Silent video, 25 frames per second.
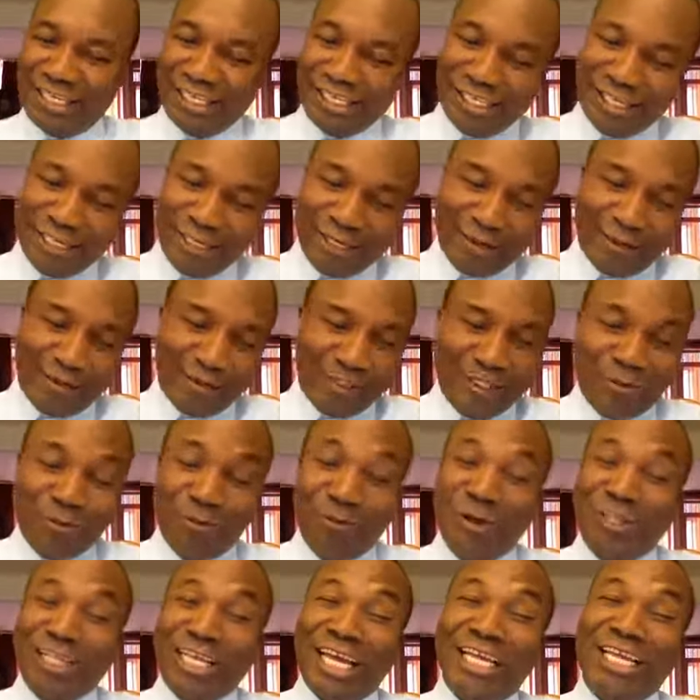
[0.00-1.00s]
you know, do
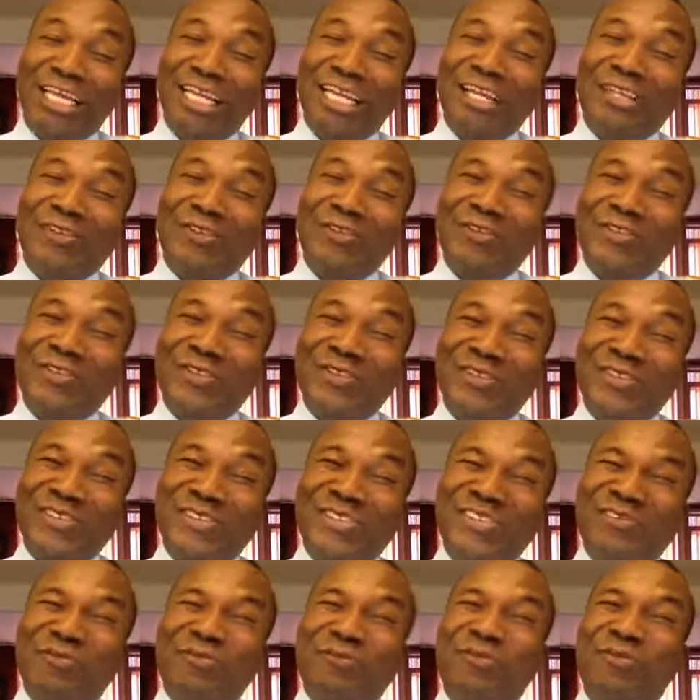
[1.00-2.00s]
what I needed to do
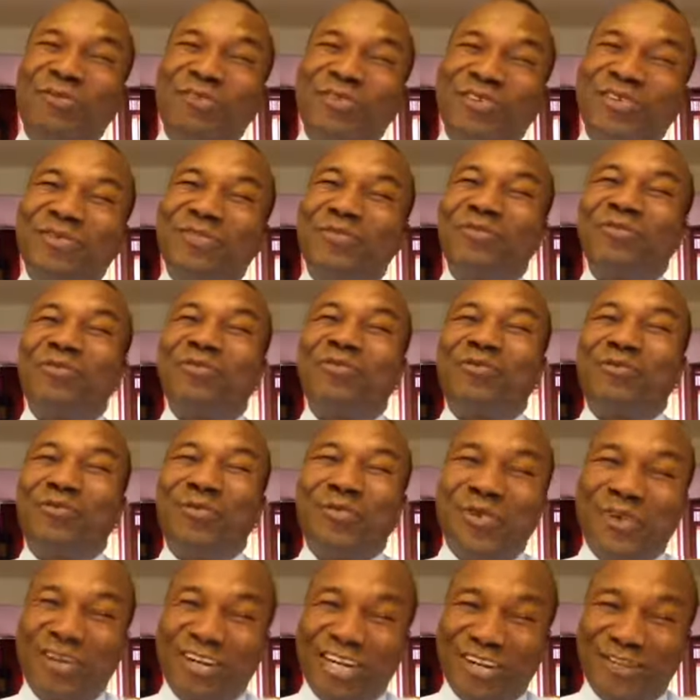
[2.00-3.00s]
to, to put
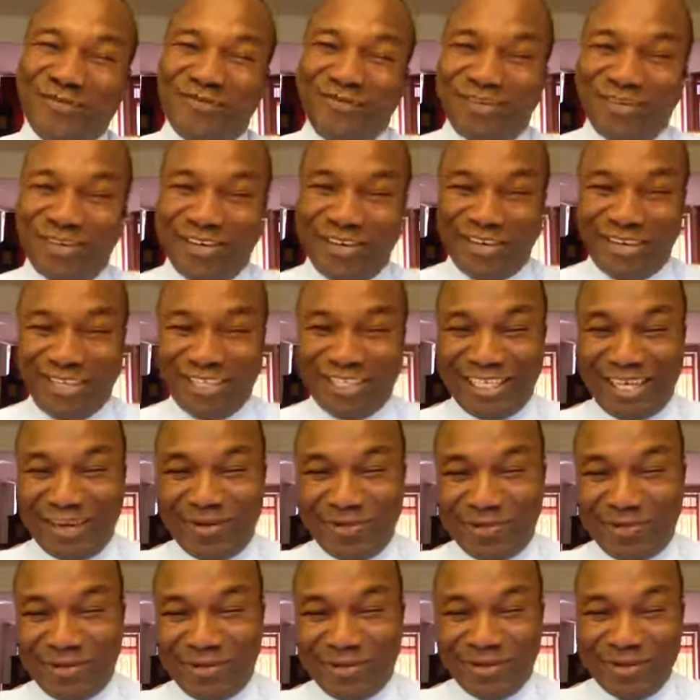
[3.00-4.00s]
food on the, on the
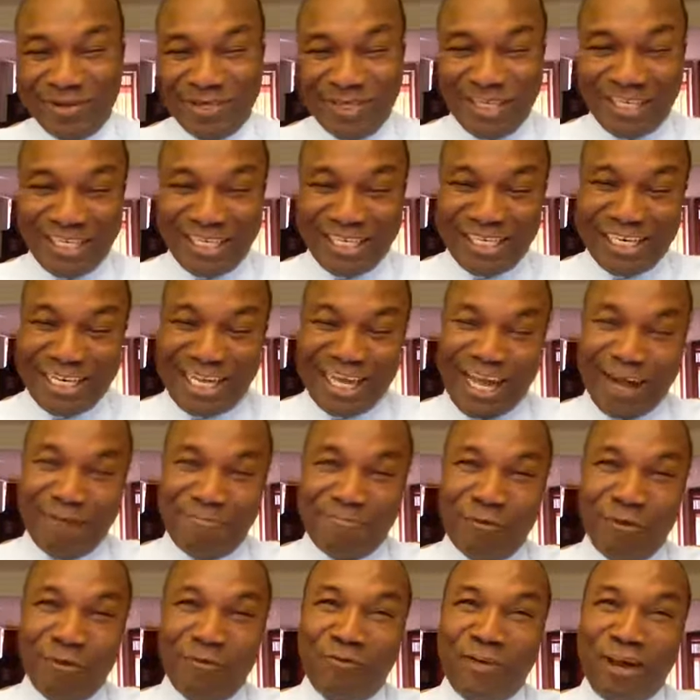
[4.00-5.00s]
table and
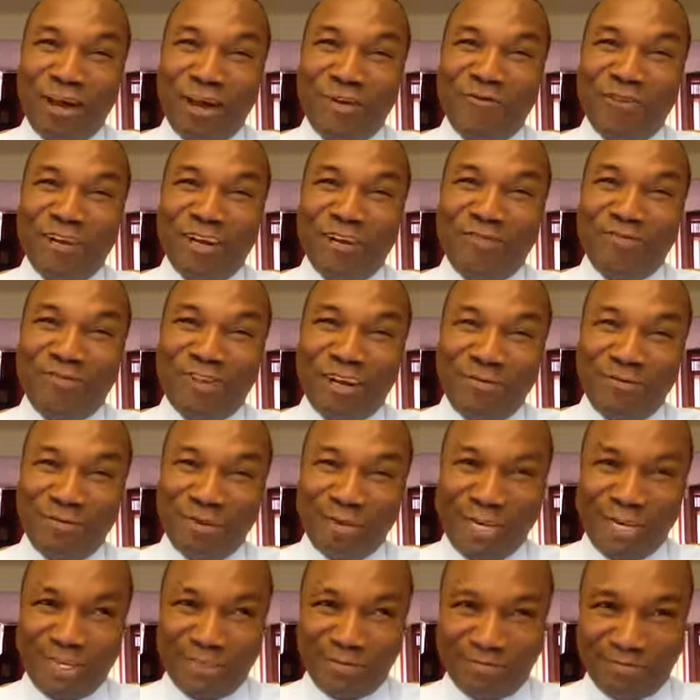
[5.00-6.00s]
provide for the
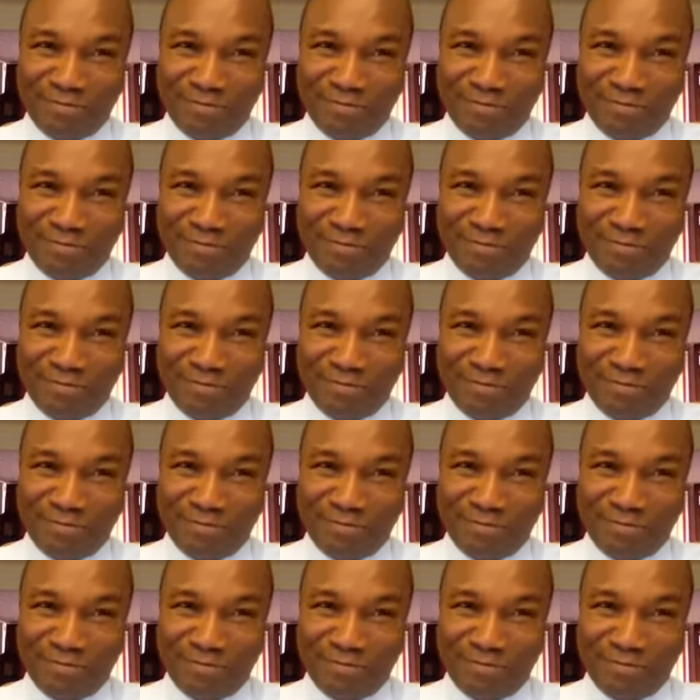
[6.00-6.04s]
family.